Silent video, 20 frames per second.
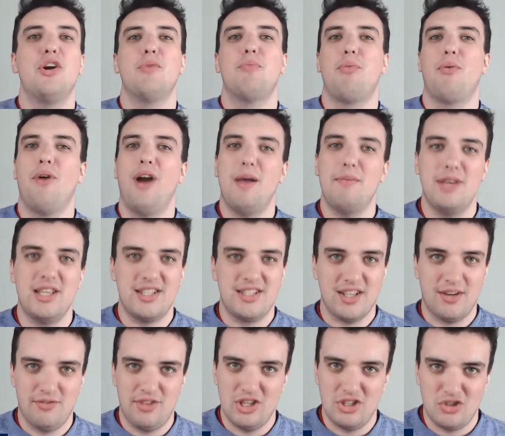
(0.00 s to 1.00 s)
premise
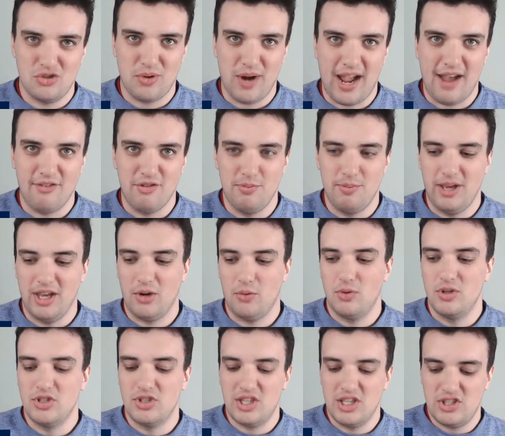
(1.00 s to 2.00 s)
of this draft pick,
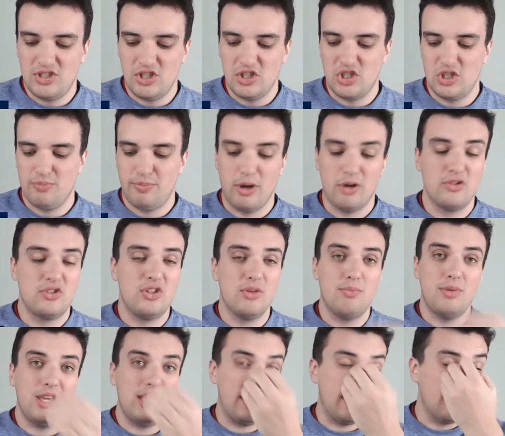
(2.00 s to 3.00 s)
was this is supposed to
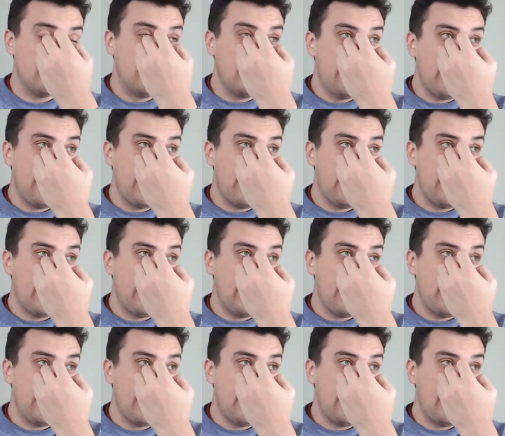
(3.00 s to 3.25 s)
be